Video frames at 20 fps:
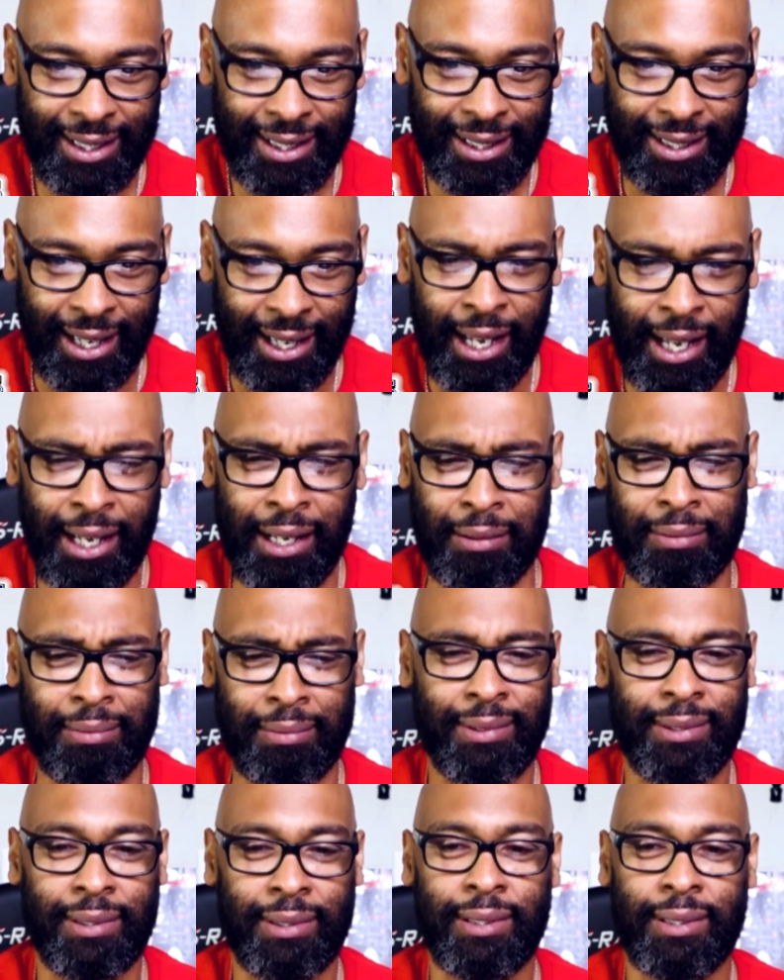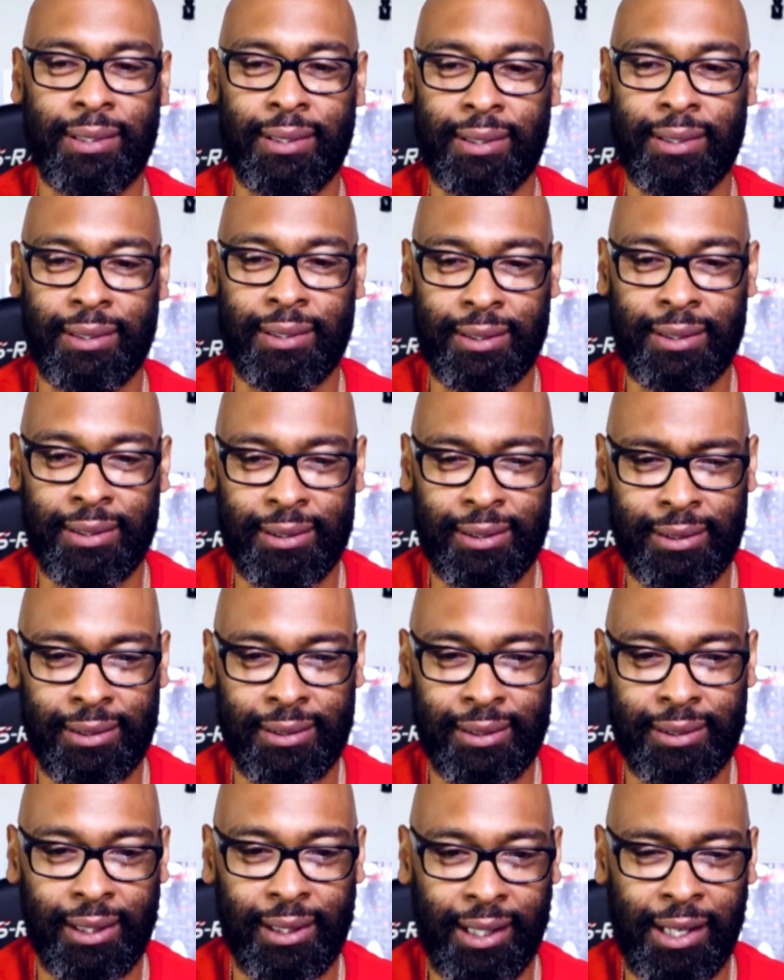Damn.
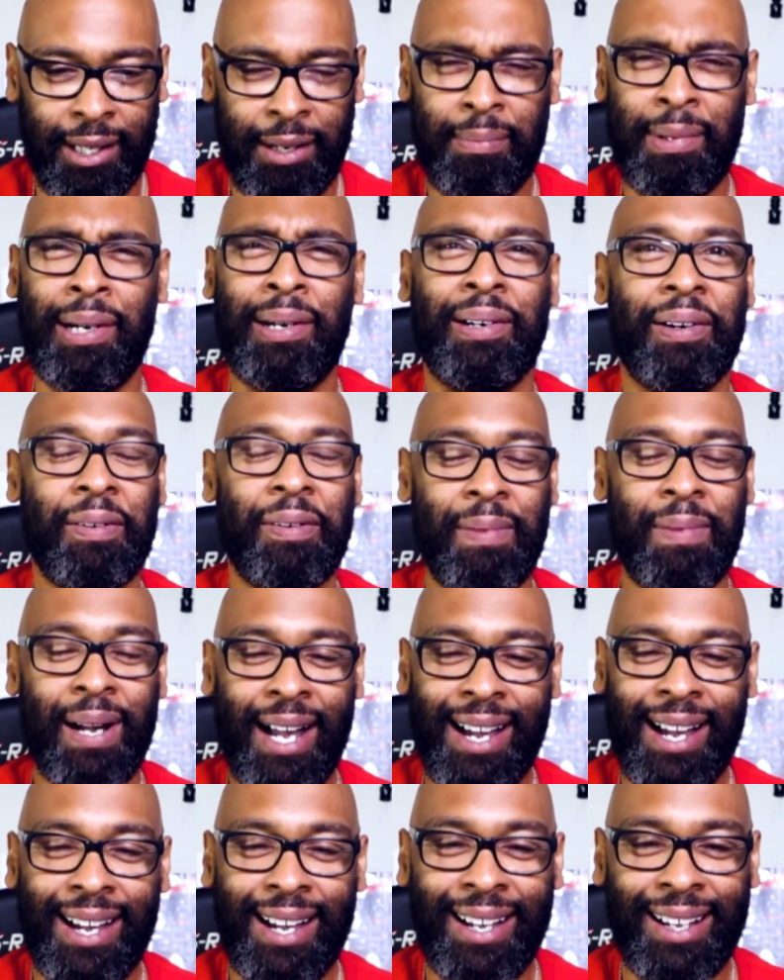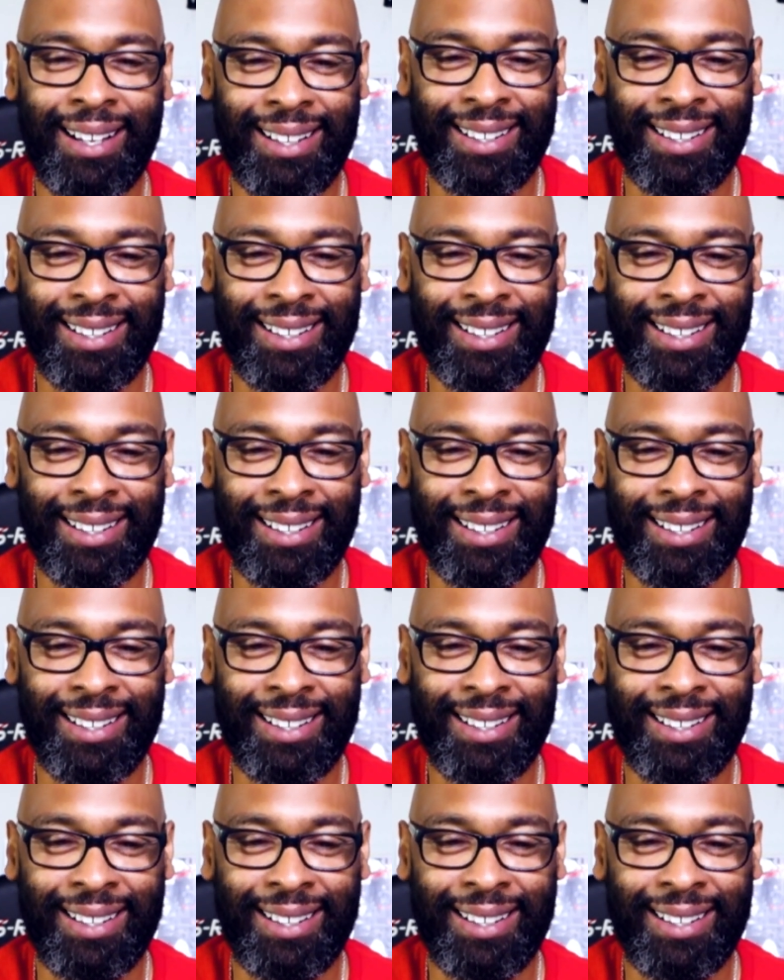Come on, man.